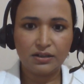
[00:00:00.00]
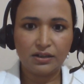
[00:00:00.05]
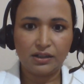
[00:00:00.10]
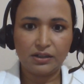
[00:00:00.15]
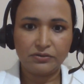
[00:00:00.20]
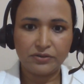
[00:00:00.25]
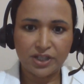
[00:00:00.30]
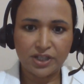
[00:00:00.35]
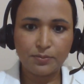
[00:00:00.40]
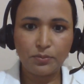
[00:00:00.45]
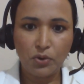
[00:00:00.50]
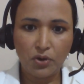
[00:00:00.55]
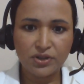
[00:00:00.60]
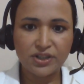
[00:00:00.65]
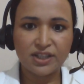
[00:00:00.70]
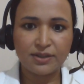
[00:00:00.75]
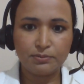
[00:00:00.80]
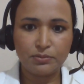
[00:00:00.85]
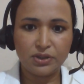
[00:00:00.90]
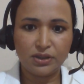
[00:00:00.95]

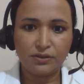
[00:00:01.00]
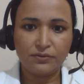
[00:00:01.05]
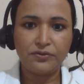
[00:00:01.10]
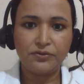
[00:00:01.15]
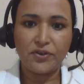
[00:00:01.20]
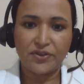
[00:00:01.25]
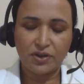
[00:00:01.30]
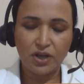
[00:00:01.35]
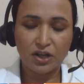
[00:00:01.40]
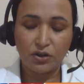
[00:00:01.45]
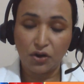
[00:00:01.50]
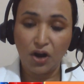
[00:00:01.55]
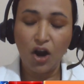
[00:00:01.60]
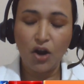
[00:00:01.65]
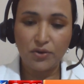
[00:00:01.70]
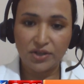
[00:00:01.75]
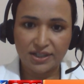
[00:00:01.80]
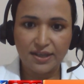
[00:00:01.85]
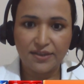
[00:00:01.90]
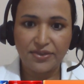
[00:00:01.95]
responsible for
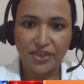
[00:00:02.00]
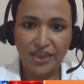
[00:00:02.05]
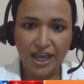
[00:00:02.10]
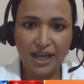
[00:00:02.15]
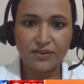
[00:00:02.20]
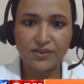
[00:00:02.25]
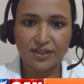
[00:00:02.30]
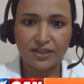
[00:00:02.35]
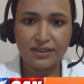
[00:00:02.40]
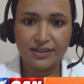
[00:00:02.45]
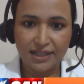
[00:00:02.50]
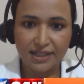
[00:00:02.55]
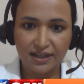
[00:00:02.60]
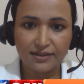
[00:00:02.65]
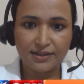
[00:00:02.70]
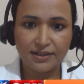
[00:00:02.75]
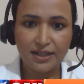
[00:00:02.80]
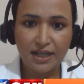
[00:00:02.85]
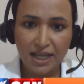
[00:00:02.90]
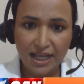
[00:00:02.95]
around 10,000 deaths
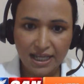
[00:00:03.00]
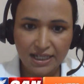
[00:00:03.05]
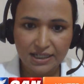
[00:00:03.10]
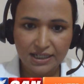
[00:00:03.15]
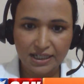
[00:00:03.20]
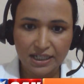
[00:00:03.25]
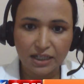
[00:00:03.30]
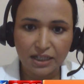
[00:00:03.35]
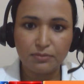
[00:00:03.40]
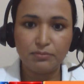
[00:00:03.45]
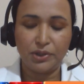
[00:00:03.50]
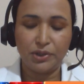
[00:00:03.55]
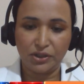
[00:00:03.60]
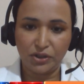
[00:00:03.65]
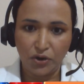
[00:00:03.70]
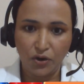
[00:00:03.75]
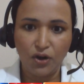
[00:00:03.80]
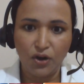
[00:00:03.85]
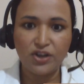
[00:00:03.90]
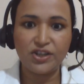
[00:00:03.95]
in Haiti
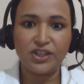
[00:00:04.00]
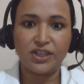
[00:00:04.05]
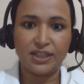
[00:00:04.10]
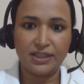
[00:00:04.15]
because